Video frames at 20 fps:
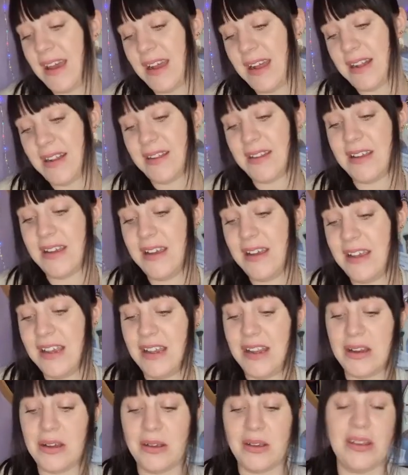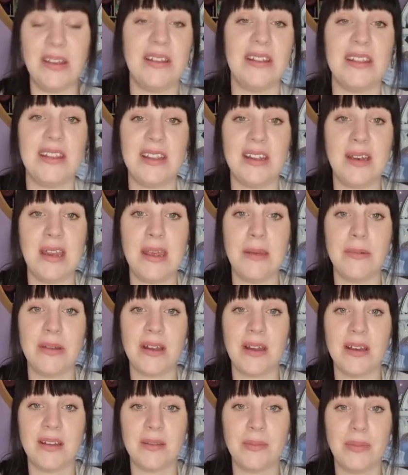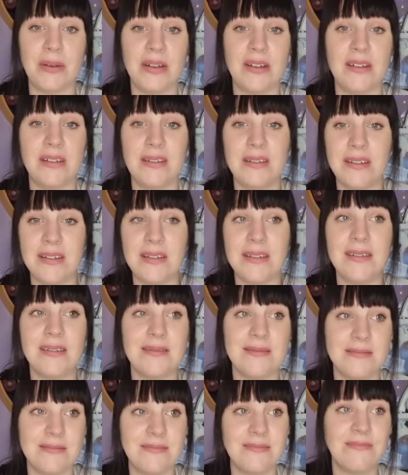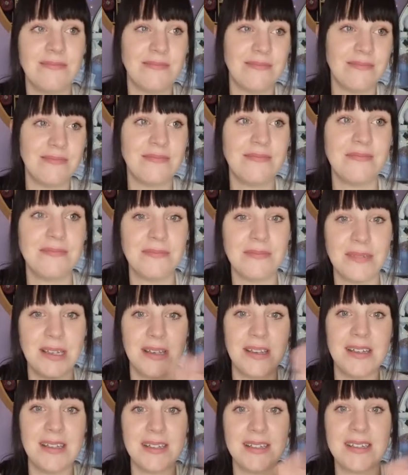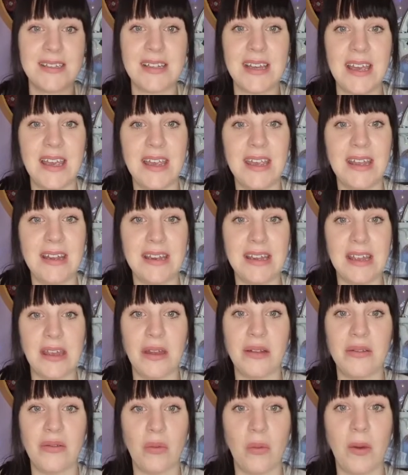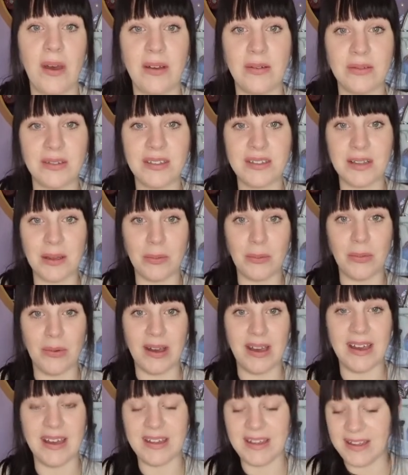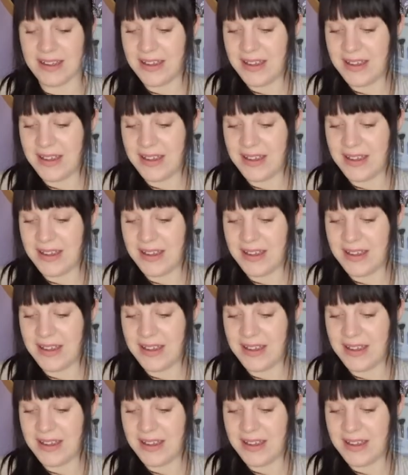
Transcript: And, you know, the demon husband can stay in the underworld somewhere.